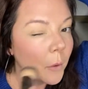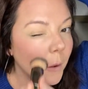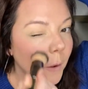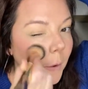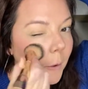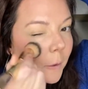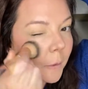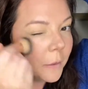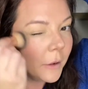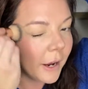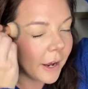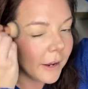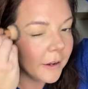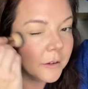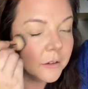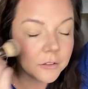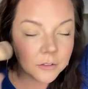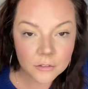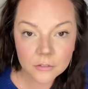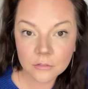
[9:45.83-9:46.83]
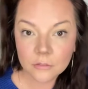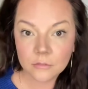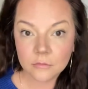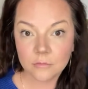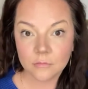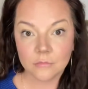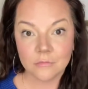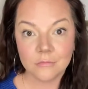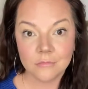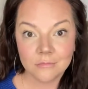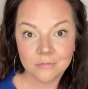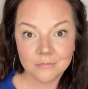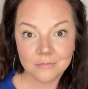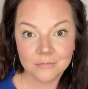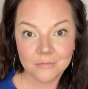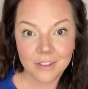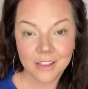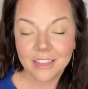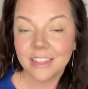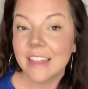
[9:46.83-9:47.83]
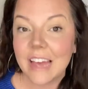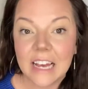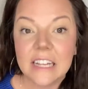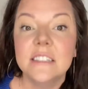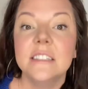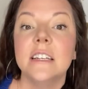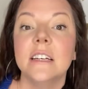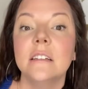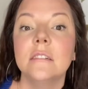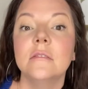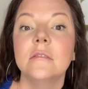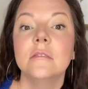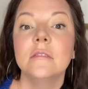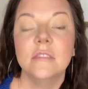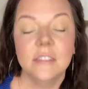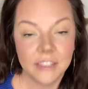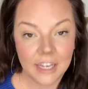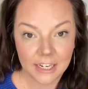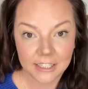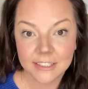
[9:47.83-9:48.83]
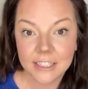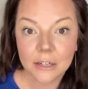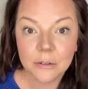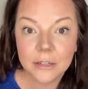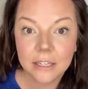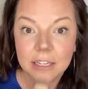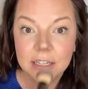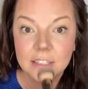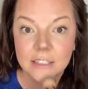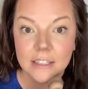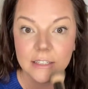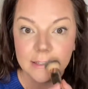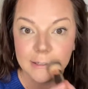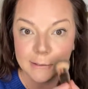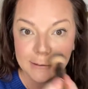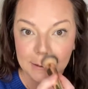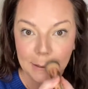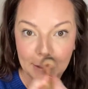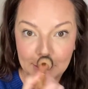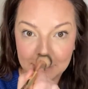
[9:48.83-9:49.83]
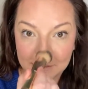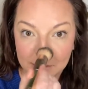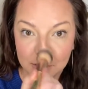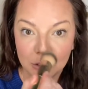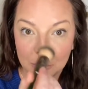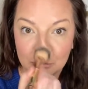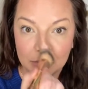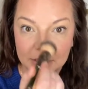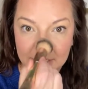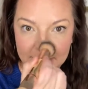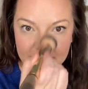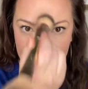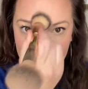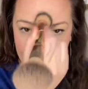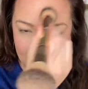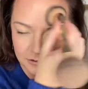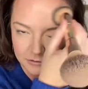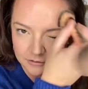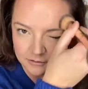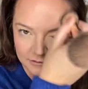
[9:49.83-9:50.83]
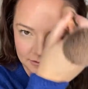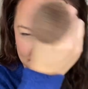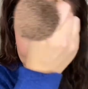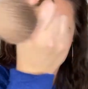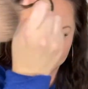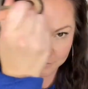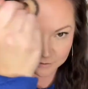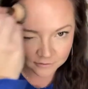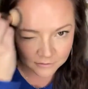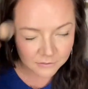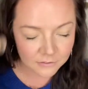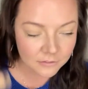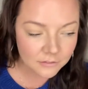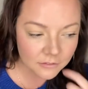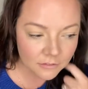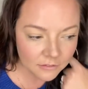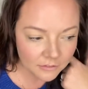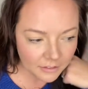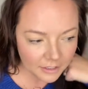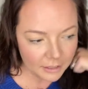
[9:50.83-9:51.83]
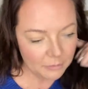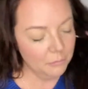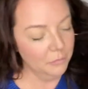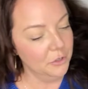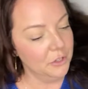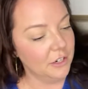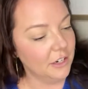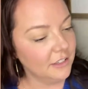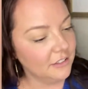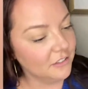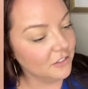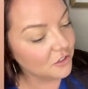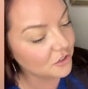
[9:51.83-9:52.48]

Okay, that's it. That's how easy this is to blend out and put on.